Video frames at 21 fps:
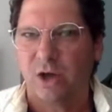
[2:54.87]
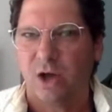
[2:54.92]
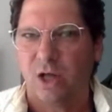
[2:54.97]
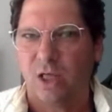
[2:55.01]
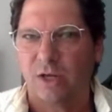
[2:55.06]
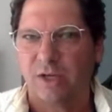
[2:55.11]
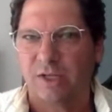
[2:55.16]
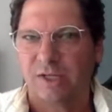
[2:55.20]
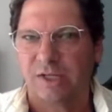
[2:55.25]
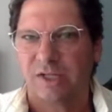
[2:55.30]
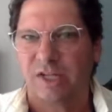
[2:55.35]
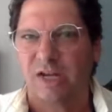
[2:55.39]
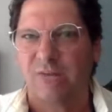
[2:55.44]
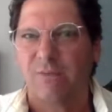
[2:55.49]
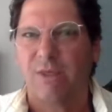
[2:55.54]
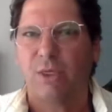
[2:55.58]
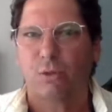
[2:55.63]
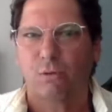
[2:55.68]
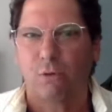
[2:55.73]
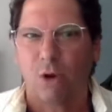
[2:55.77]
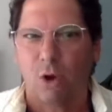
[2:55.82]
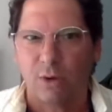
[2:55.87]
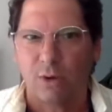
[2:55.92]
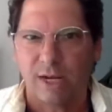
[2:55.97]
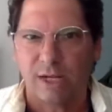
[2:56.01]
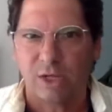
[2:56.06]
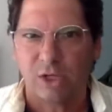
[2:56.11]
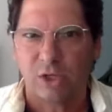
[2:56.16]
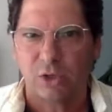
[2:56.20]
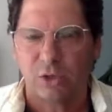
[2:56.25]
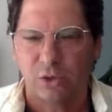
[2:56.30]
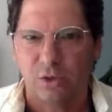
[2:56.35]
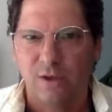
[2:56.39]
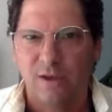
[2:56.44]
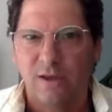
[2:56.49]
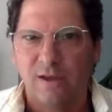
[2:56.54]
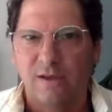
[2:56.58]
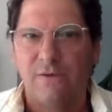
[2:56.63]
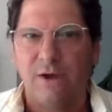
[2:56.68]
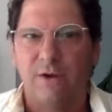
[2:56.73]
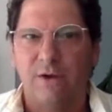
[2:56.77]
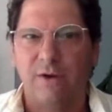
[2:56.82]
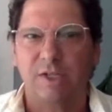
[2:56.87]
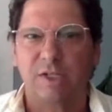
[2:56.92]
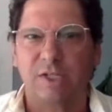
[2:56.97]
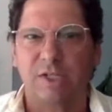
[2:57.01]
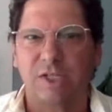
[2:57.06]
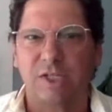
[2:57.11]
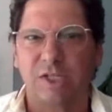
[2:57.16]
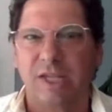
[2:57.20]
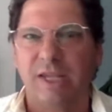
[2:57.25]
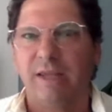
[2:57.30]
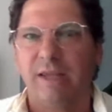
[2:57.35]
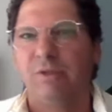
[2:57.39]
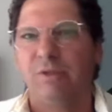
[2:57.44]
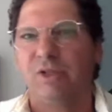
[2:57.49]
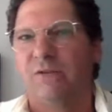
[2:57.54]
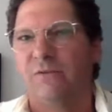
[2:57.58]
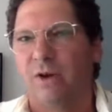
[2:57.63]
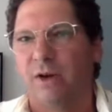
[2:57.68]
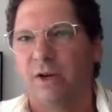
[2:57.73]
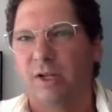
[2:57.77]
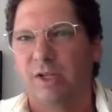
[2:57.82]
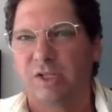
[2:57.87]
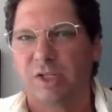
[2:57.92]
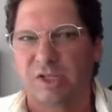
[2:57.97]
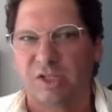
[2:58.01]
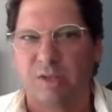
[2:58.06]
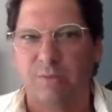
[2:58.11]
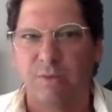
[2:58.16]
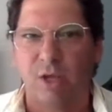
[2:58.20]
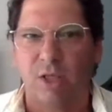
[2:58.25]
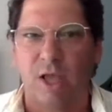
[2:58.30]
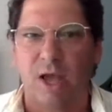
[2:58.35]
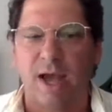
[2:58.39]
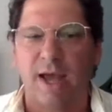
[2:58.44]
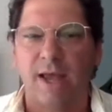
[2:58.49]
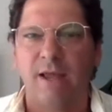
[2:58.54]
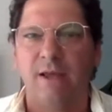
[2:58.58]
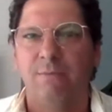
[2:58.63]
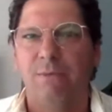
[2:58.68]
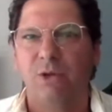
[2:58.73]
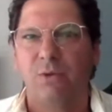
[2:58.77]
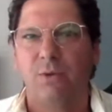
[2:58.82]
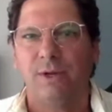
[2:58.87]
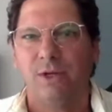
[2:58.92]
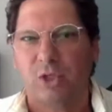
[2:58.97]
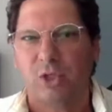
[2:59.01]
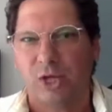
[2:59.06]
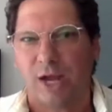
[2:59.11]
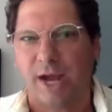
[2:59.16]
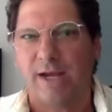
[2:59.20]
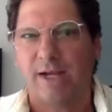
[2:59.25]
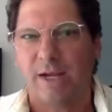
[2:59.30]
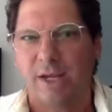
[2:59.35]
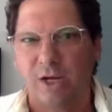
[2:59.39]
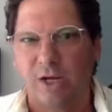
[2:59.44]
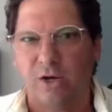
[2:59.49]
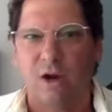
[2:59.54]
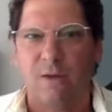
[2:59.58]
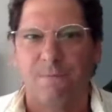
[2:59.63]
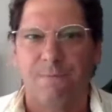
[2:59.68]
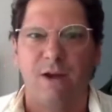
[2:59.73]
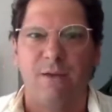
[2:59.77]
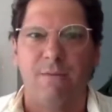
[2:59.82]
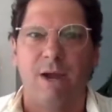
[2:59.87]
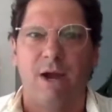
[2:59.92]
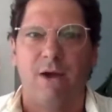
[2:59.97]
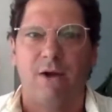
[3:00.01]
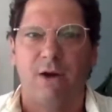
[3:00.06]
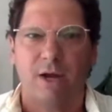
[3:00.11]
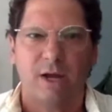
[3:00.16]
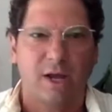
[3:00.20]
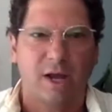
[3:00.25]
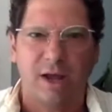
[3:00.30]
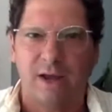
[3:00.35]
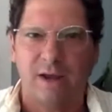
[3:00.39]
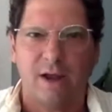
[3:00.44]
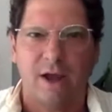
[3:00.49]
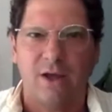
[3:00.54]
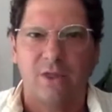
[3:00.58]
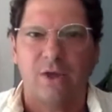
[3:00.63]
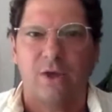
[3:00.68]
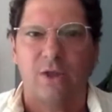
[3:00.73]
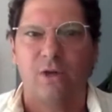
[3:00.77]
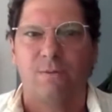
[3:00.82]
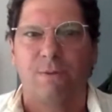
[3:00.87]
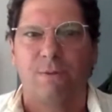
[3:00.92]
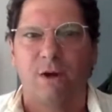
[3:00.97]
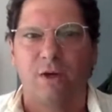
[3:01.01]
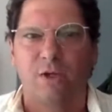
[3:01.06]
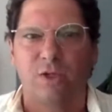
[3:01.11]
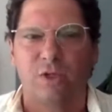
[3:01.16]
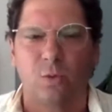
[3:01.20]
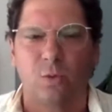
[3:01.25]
It's going to be thrown into various schemes and various stimuli between China, Europe, and America and other parts of the